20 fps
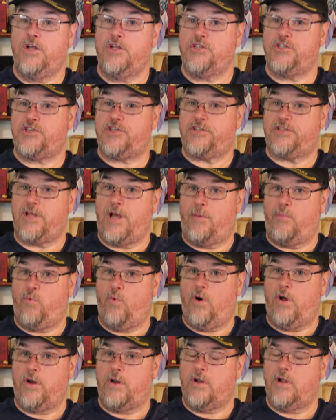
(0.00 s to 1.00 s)
Step
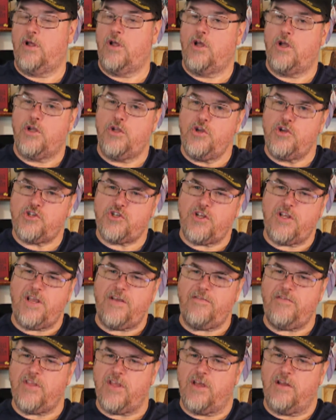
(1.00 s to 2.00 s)
1. You should
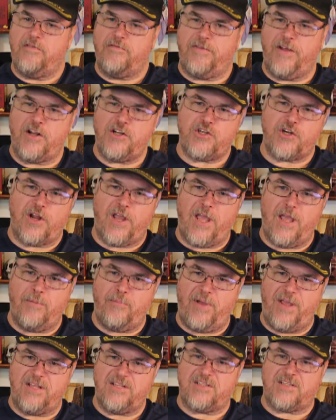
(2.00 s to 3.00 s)
give the adventure
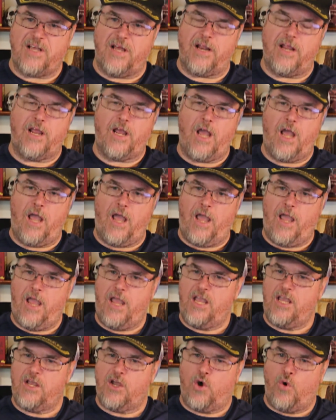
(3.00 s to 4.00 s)
campaign setting
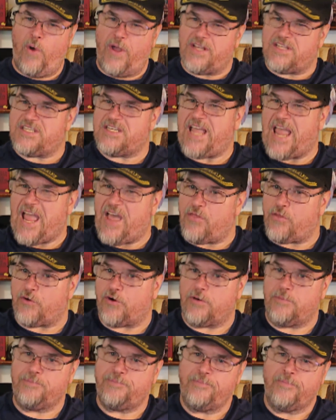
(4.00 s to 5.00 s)
a quick scan
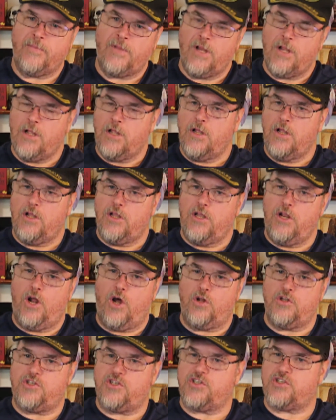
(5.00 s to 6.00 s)
through. You
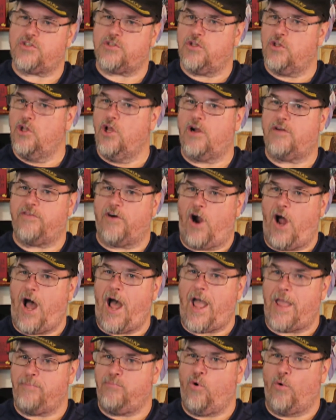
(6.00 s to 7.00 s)
know, just look for
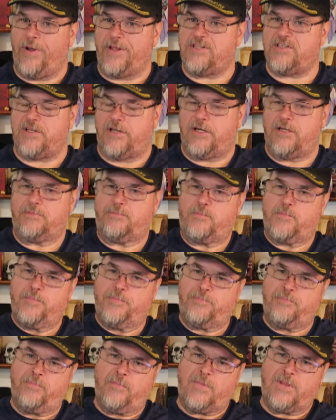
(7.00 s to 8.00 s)
high points in it.
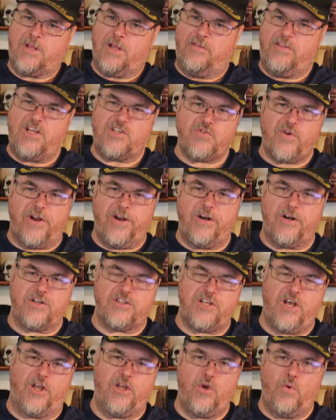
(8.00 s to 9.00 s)
This right here will
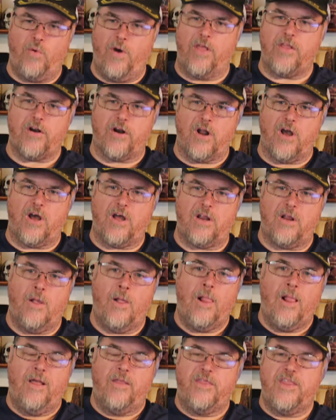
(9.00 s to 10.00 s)
tell you whether or not
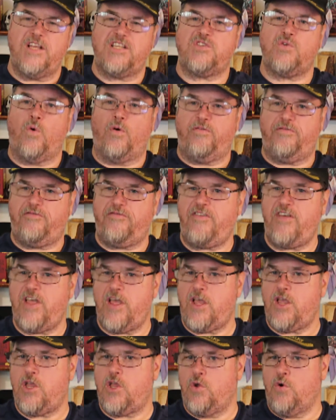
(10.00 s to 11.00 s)
this will
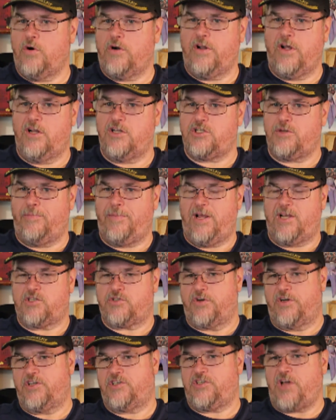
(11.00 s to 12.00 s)
fit your dungeon
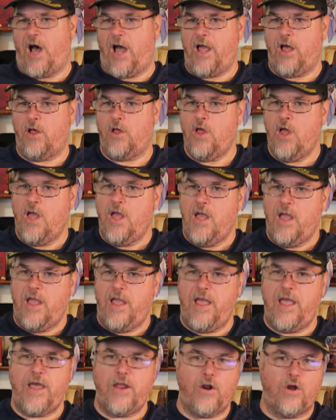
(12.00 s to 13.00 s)
mastering style
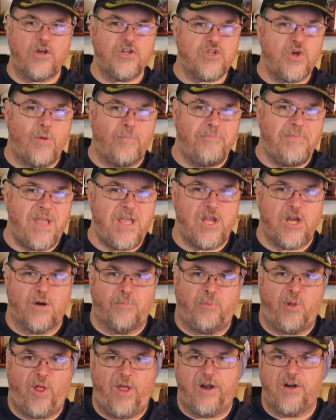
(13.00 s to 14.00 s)
and also meet
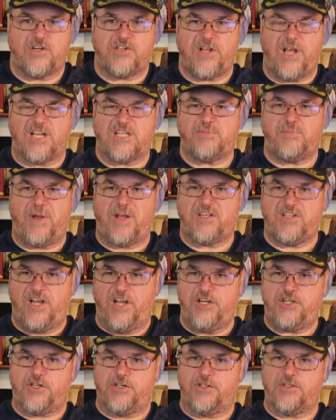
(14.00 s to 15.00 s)
your players'
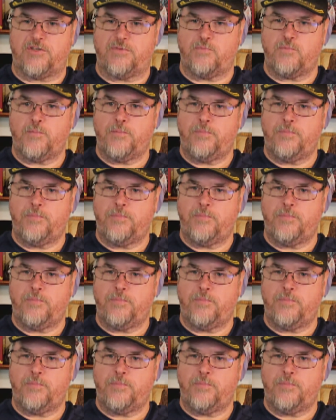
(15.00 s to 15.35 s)
expectations.